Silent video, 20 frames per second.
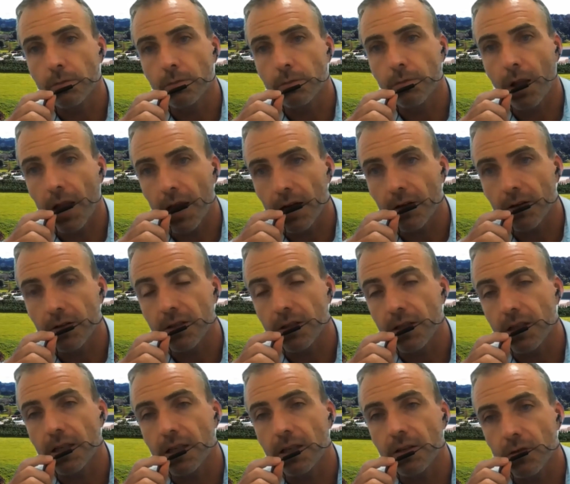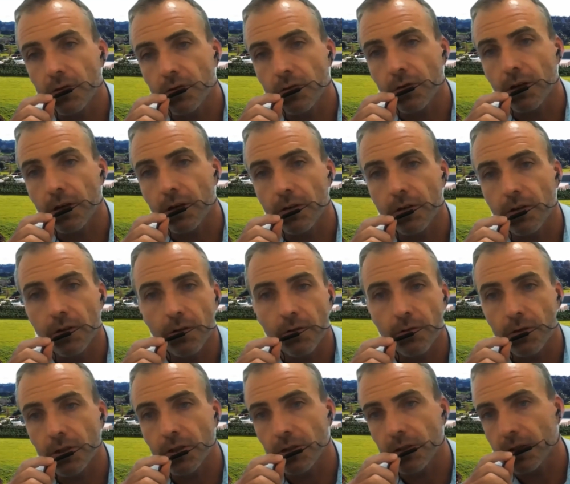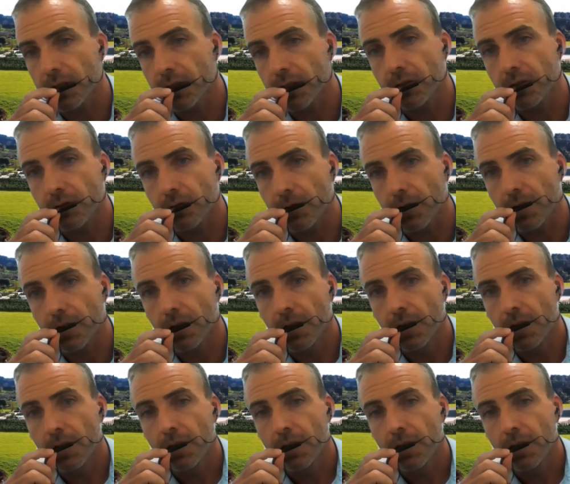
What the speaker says: players in the industry or the nutritional industry.